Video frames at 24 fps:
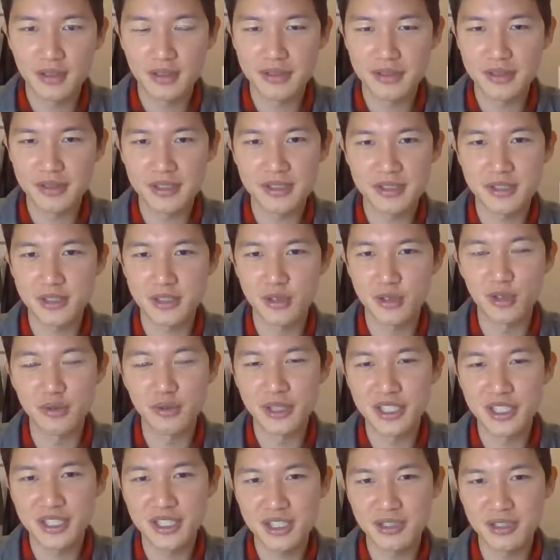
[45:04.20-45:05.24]
that's so
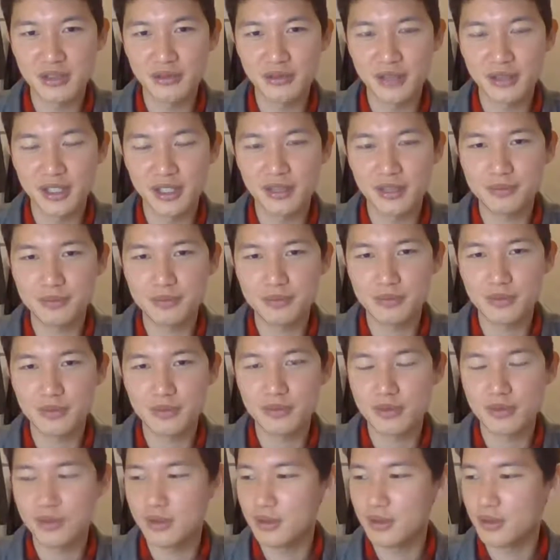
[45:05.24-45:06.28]
rich of like
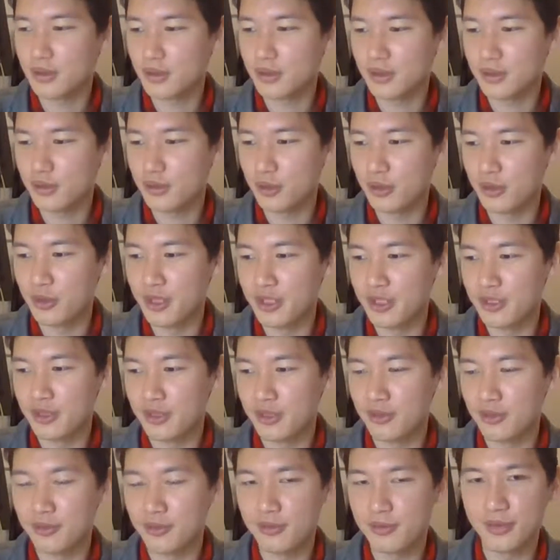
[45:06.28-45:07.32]
stories
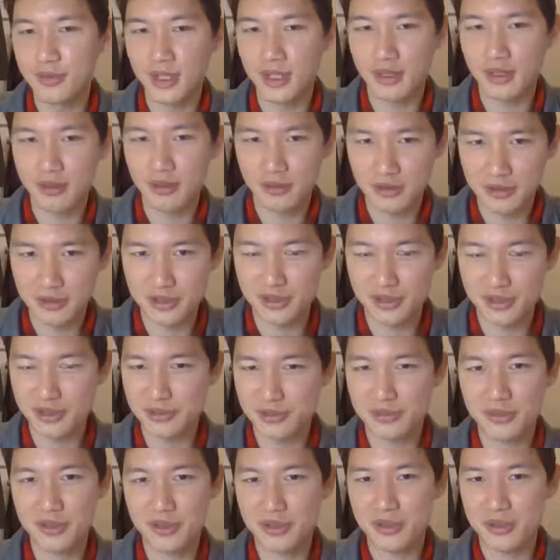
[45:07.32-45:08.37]
of like just
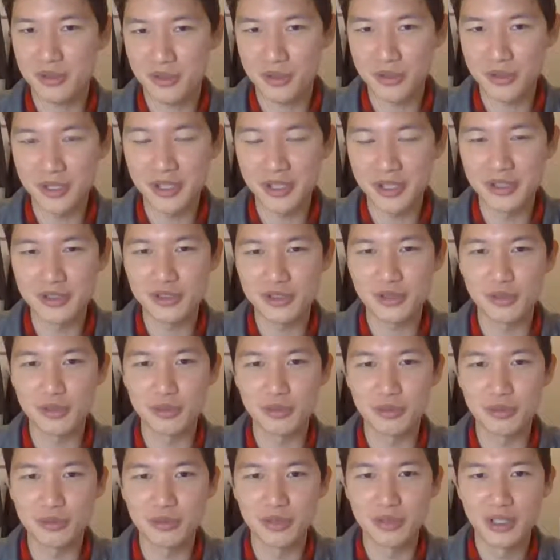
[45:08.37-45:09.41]
Koreans
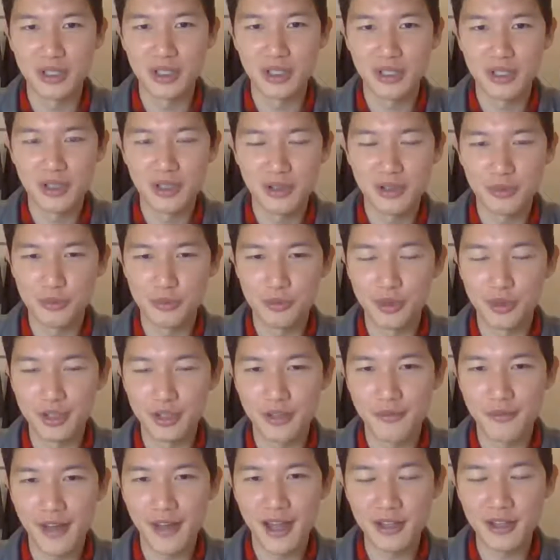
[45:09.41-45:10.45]
who really
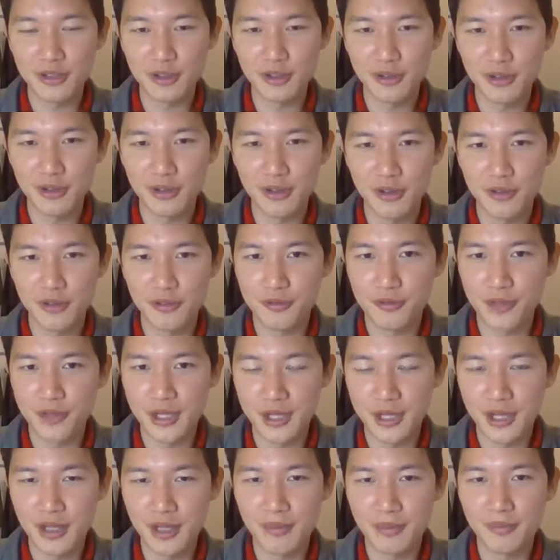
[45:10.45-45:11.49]
valued
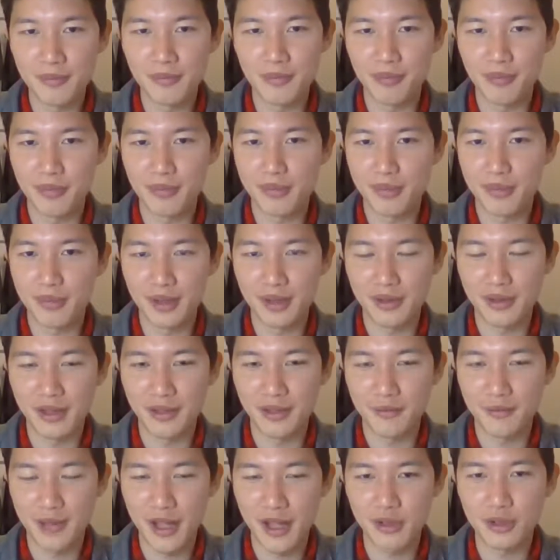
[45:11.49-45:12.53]
freedom and
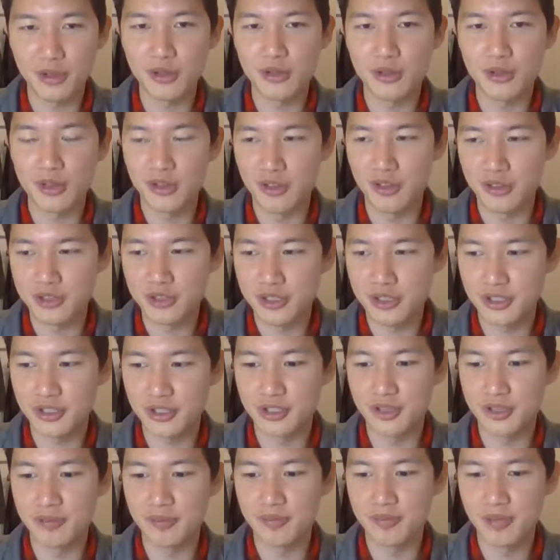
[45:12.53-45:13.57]
like valued the culture,
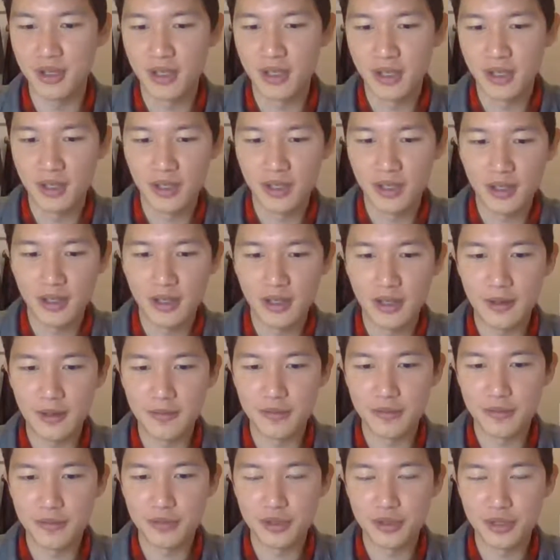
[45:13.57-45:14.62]
and
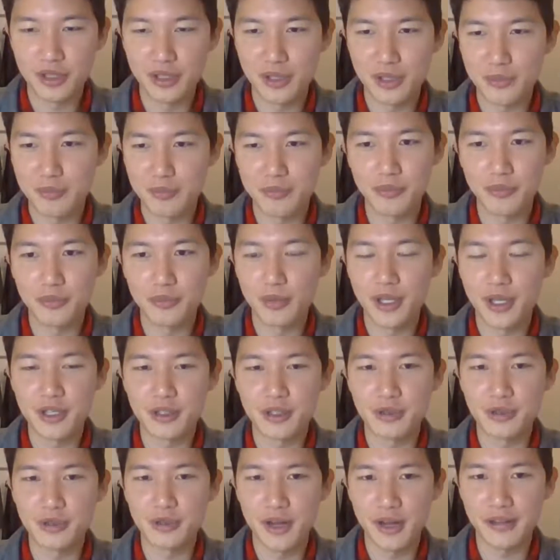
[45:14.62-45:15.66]
really went
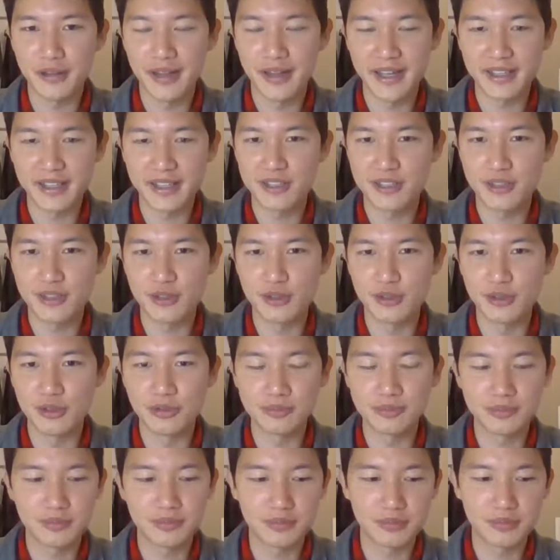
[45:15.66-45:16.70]
to great lengths to
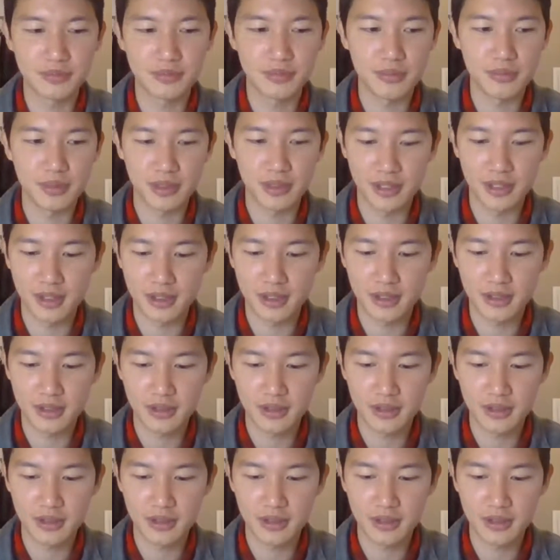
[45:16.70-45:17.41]
like